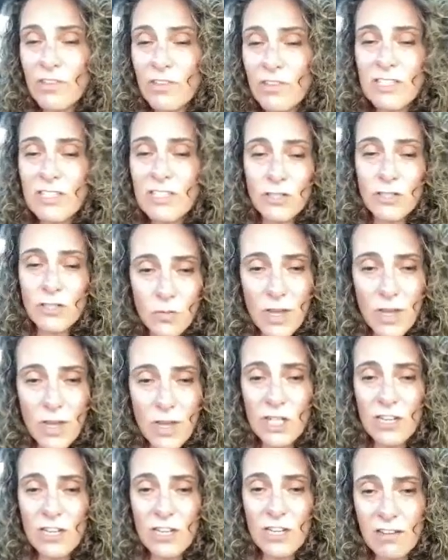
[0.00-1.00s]

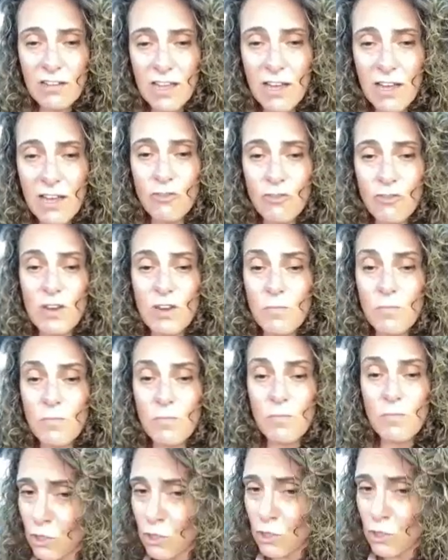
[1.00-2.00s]
situation in our country, but
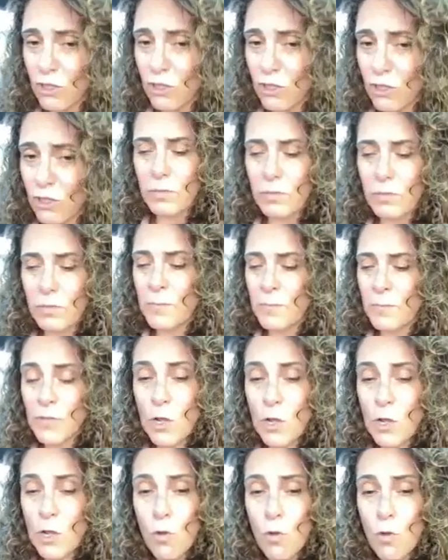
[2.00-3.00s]
also globally,
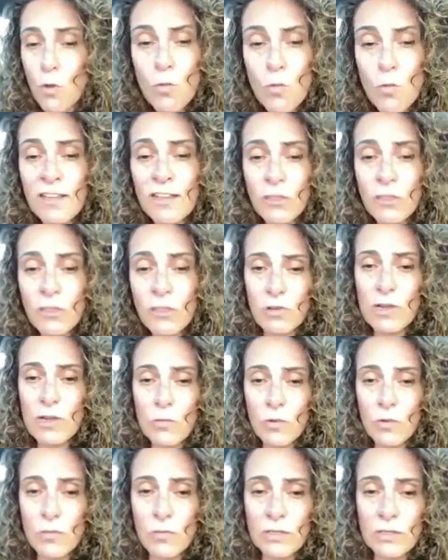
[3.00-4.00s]
where 1 in 3
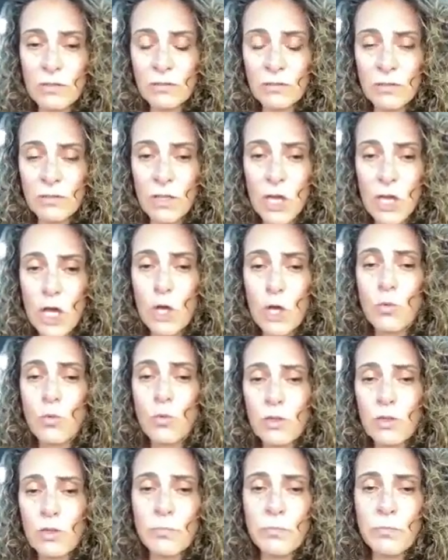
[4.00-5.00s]
women
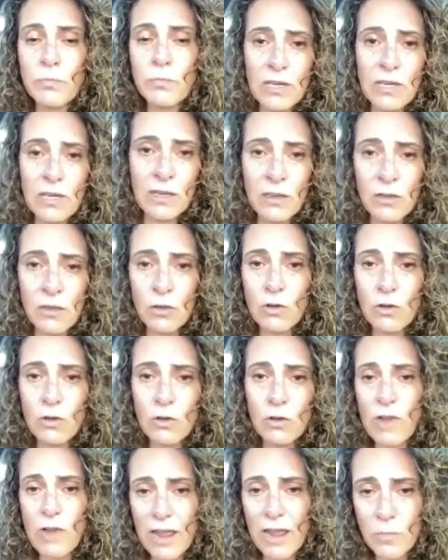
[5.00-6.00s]
will be
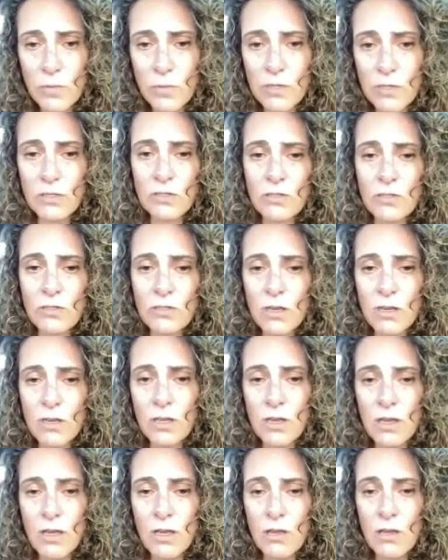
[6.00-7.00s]
raped,
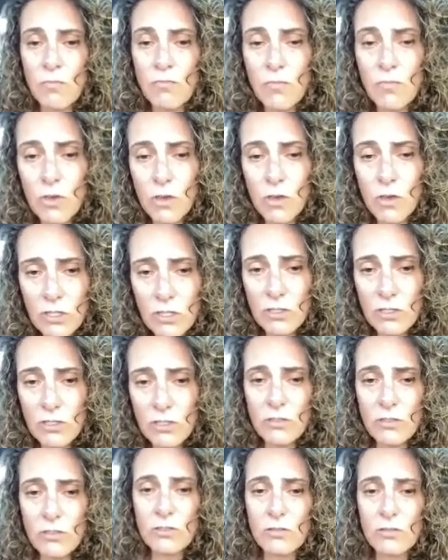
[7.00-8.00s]
murdered,
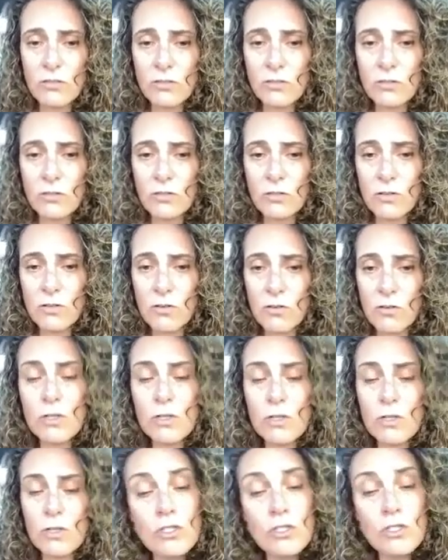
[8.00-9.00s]

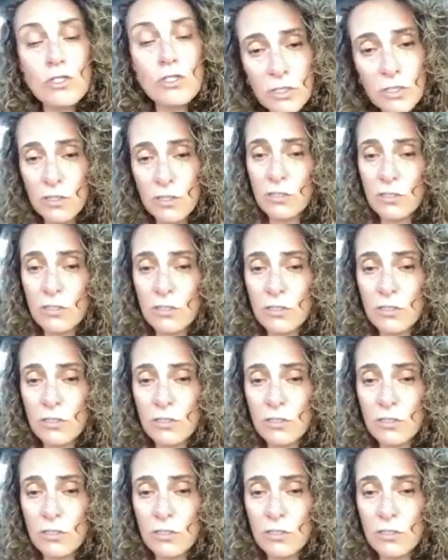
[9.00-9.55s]
or assaulted,